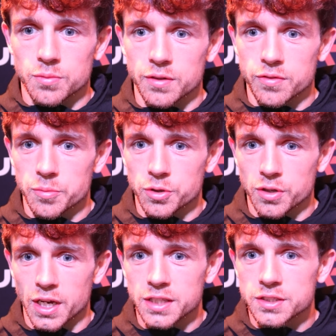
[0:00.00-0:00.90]
from a
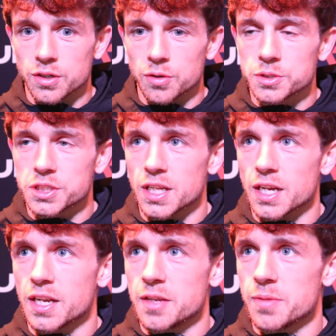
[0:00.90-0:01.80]
young age, you always see
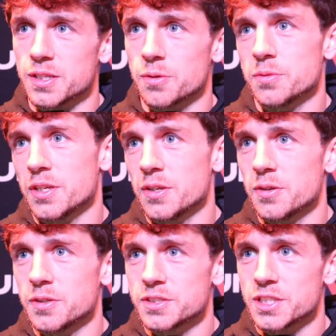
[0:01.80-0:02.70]
that green belt, don't you?
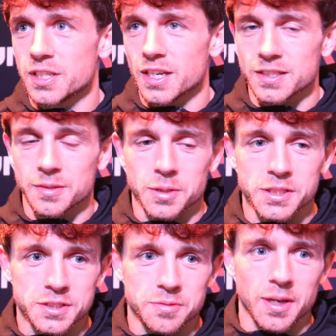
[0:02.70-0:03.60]
You see like the
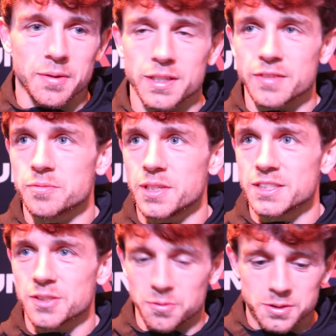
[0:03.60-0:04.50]
pictures of Mayweather from
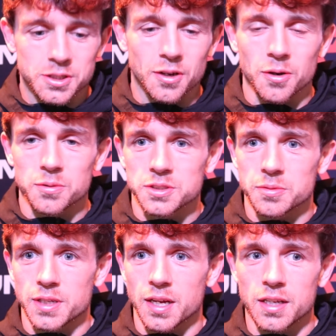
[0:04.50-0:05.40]
years ago, and he's got loads of
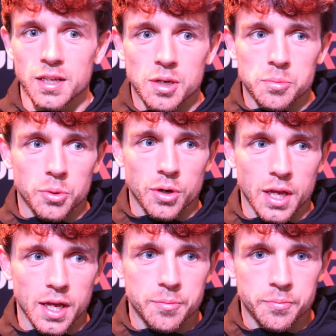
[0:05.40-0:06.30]
them and that. But
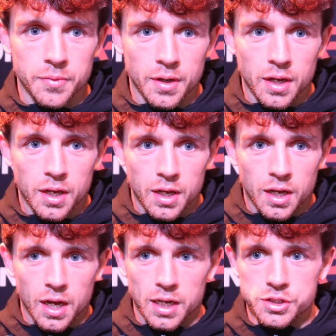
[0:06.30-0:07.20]

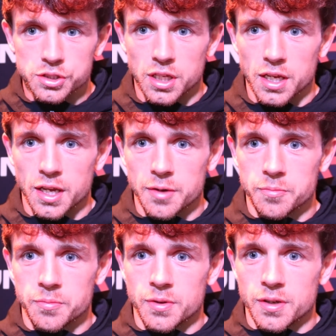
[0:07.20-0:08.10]
I just,
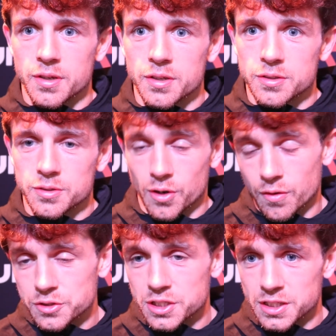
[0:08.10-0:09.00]

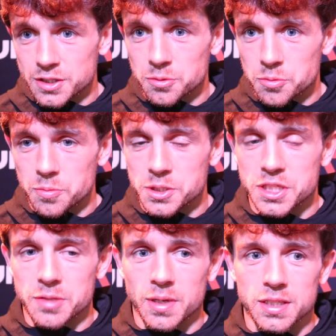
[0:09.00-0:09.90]
obviously the
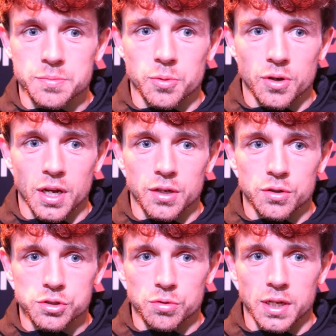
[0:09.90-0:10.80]
WBC belt, but I
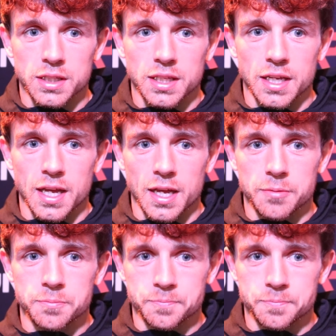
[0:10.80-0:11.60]
also like the